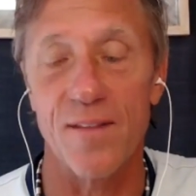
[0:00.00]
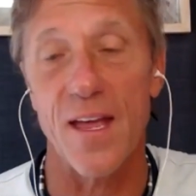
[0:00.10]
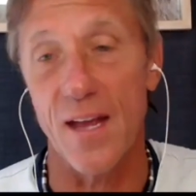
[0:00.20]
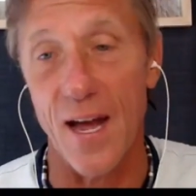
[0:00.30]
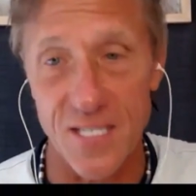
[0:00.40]

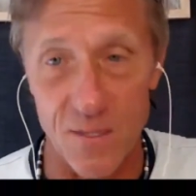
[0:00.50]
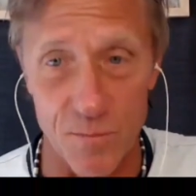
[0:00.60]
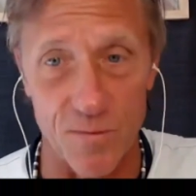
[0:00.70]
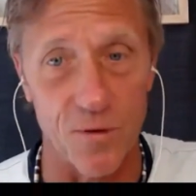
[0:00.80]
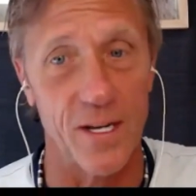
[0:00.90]
Like they
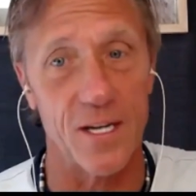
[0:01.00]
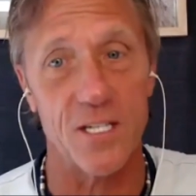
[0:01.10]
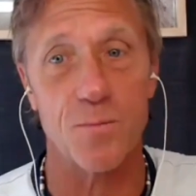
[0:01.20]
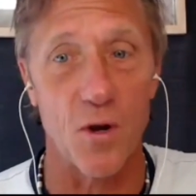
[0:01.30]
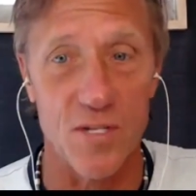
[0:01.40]
asked him to
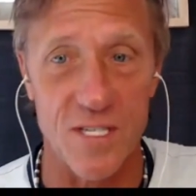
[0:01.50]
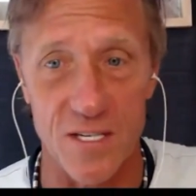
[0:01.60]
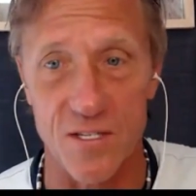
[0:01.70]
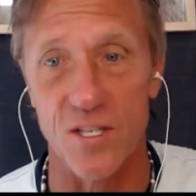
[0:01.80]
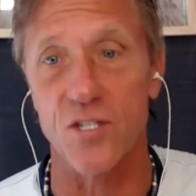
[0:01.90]
fully
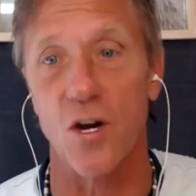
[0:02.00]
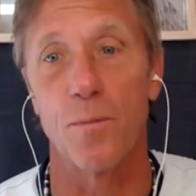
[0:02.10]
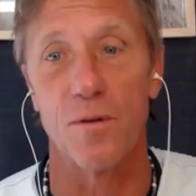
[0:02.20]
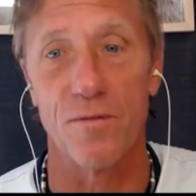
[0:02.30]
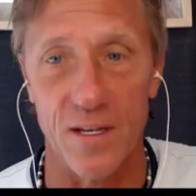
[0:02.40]
expose the, the
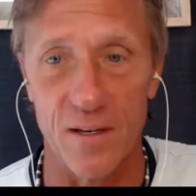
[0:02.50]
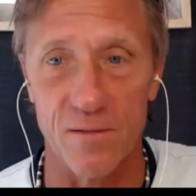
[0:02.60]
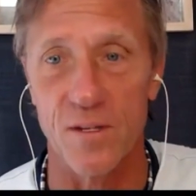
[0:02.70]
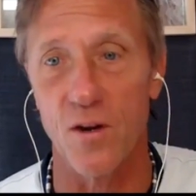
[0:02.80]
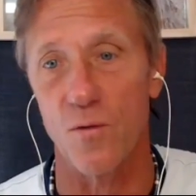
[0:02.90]
top of
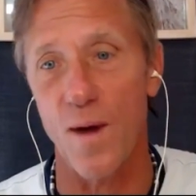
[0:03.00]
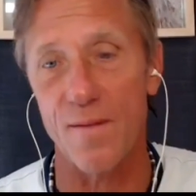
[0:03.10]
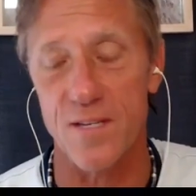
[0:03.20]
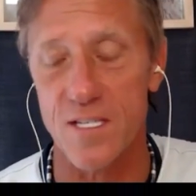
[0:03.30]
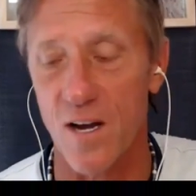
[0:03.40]
it and, you
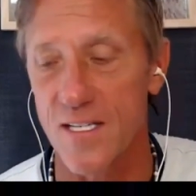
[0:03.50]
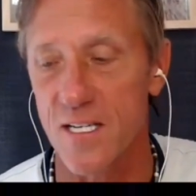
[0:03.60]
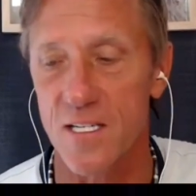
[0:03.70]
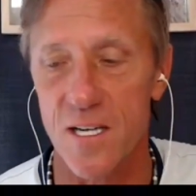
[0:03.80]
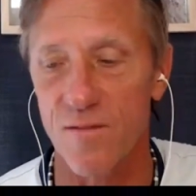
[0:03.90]
know, around the
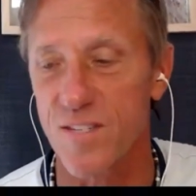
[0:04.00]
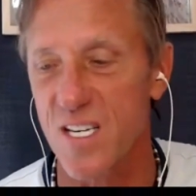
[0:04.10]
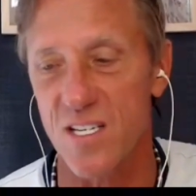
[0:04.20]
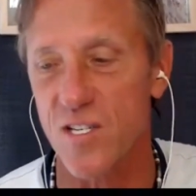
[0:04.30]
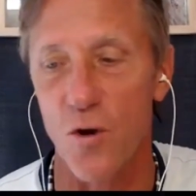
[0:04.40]
sides and
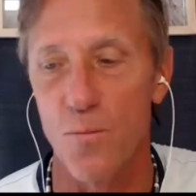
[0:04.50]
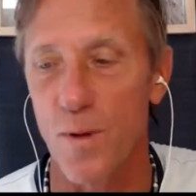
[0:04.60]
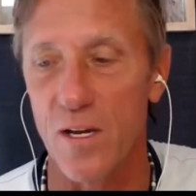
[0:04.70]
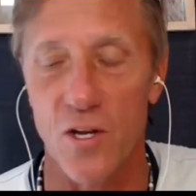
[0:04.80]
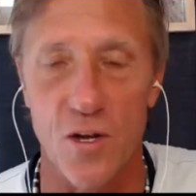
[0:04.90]
stuff. Mm-hmm.
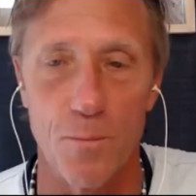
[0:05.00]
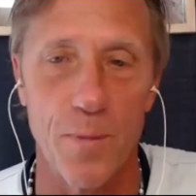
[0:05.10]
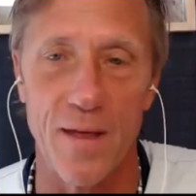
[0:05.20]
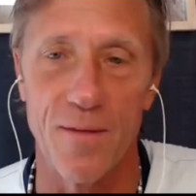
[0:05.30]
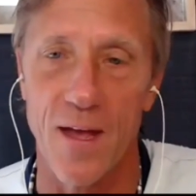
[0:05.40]
So big, you
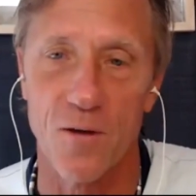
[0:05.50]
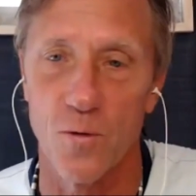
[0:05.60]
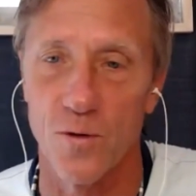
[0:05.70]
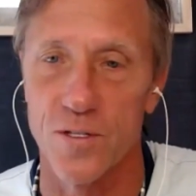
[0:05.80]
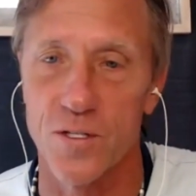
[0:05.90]
compare that
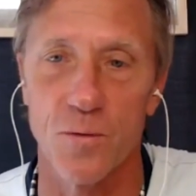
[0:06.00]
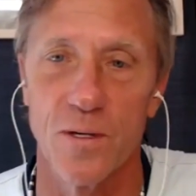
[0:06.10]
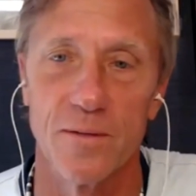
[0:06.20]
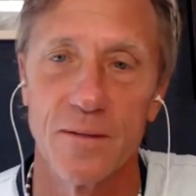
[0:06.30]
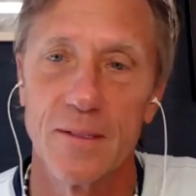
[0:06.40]
corner
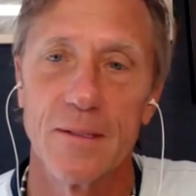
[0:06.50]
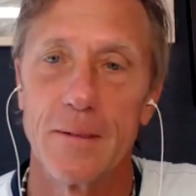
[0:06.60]
to it.